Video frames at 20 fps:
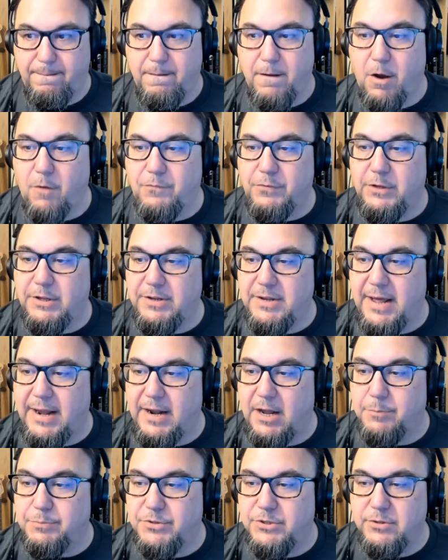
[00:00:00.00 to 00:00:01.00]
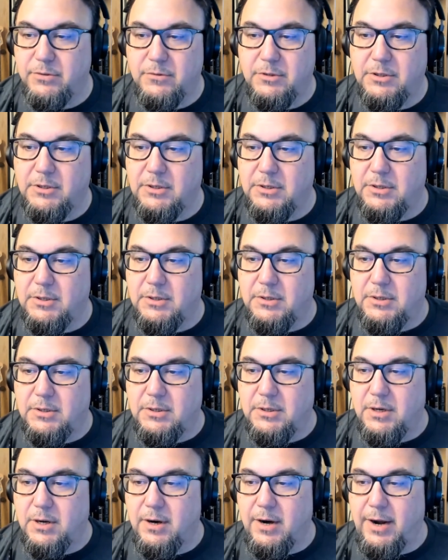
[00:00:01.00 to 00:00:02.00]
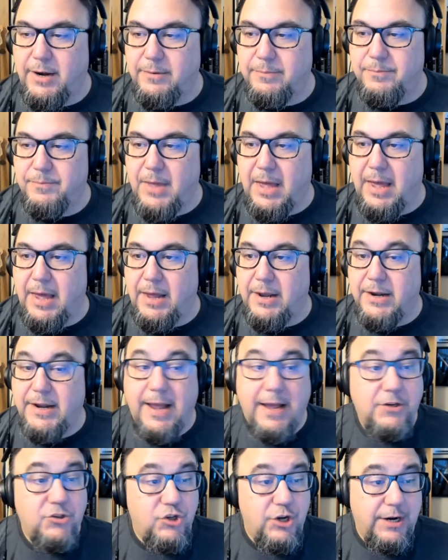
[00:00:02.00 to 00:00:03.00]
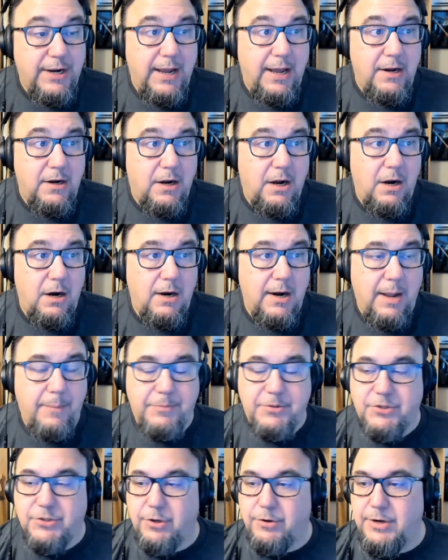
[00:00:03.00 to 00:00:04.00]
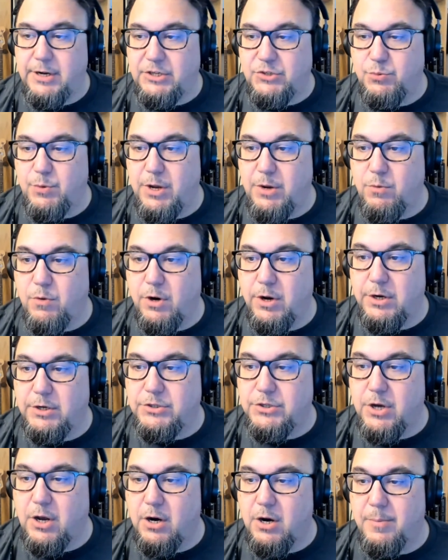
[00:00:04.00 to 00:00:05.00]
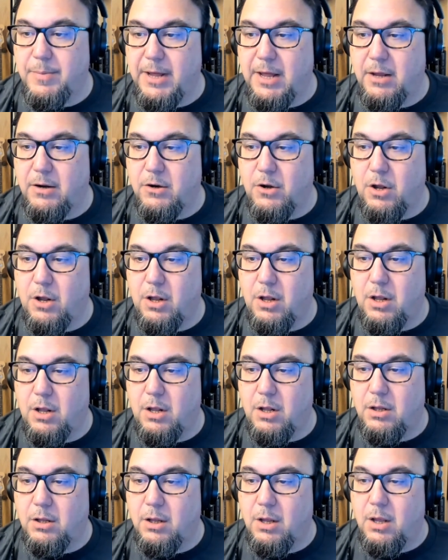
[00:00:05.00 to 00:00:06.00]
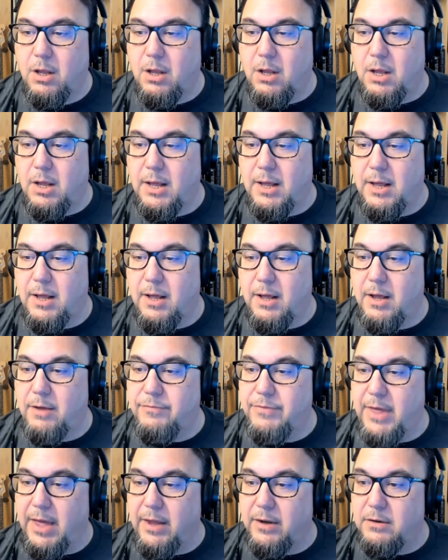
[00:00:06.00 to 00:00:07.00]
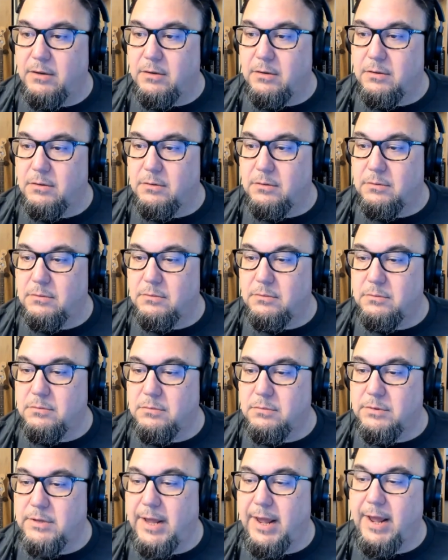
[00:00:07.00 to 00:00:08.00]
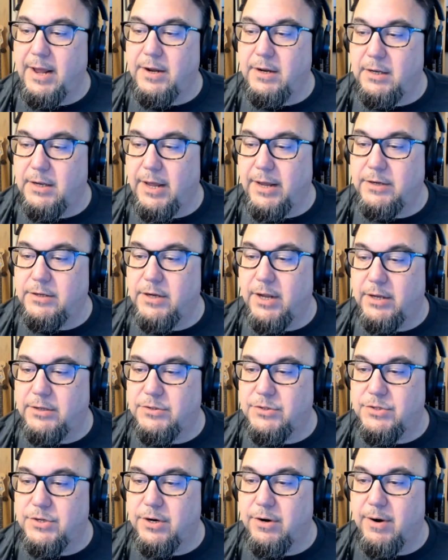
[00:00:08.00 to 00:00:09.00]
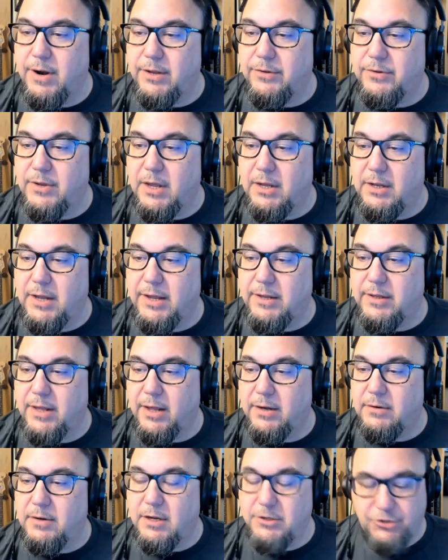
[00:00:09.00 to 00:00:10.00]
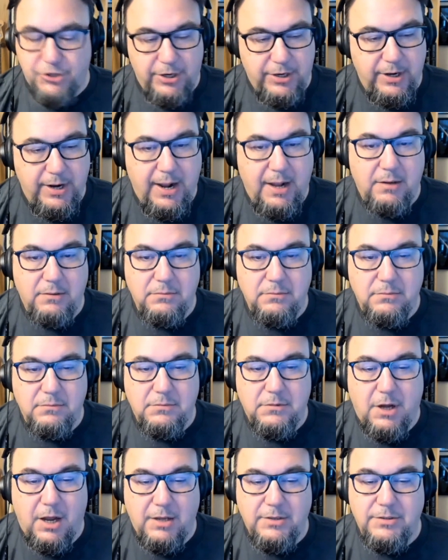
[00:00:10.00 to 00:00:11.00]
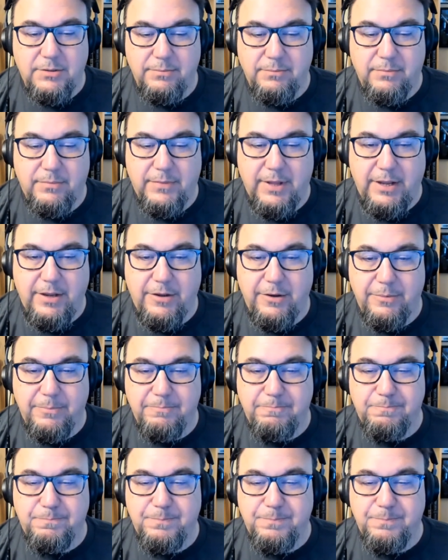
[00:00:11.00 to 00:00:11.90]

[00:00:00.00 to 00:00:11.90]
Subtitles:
Hopefully that helps. All right. And again, check out our episode next week. We're going to talk about all of that. Candlelight and cigarettes. I like that. I'll check it out. Awesome. Thank you.